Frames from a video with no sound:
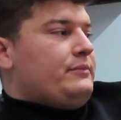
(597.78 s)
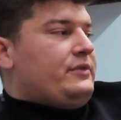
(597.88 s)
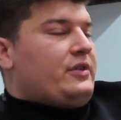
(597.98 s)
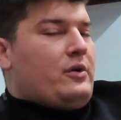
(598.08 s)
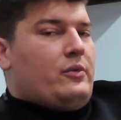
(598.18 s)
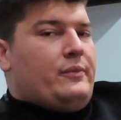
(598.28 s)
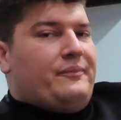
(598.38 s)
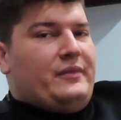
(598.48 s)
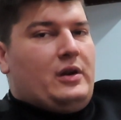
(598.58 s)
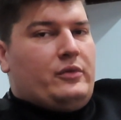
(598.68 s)
So,
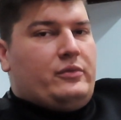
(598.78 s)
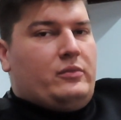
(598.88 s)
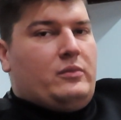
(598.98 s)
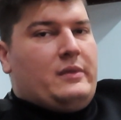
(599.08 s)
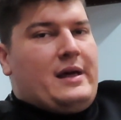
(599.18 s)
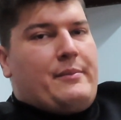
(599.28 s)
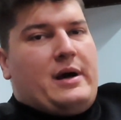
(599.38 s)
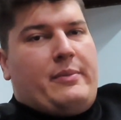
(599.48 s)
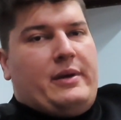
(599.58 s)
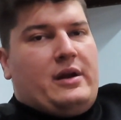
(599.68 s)
you know, that
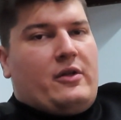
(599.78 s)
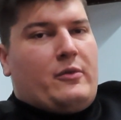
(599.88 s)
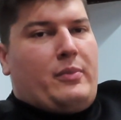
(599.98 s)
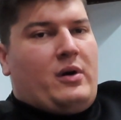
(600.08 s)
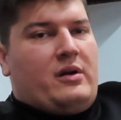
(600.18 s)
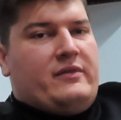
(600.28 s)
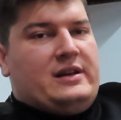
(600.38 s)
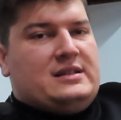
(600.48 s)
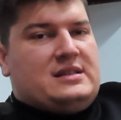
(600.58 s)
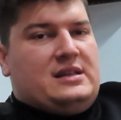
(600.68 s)
might be another part of
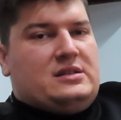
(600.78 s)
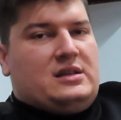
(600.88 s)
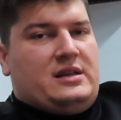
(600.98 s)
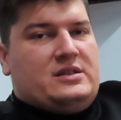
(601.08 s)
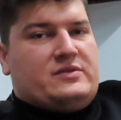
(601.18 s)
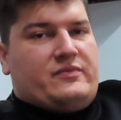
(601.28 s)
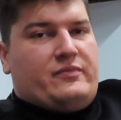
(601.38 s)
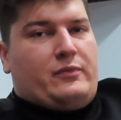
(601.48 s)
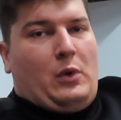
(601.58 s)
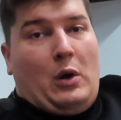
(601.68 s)
it, is he's
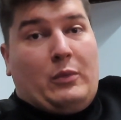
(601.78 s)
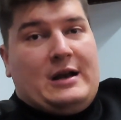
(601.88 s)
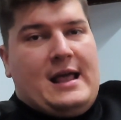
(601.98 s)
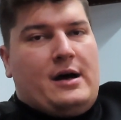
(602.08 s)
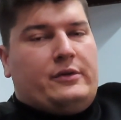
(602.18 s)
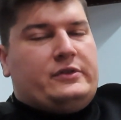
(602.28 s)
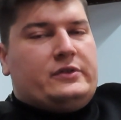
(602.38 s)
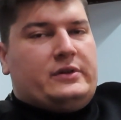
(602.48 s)
a renowned